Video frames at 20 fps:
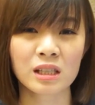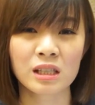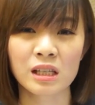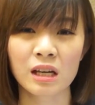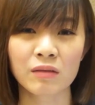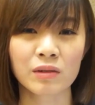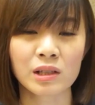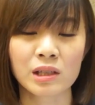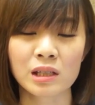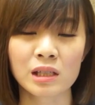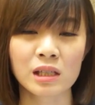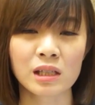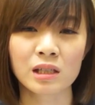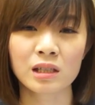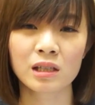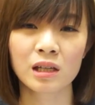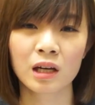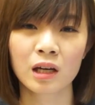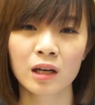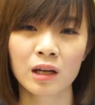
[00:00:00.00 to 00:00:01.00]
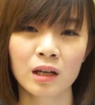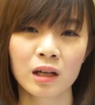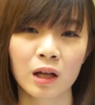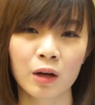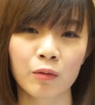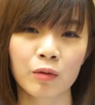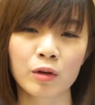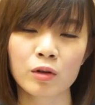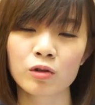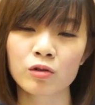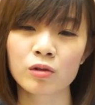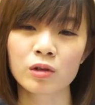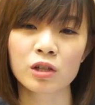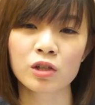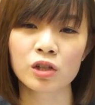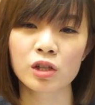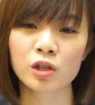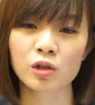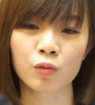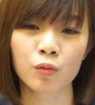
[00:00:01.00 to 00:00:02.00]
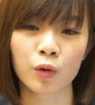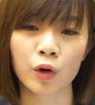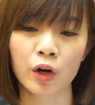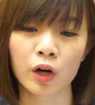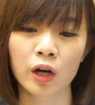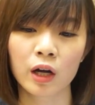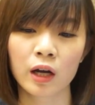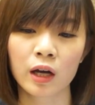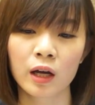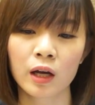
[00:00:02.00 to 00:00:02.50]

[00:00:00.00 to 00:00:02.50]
17. Like, we usually just work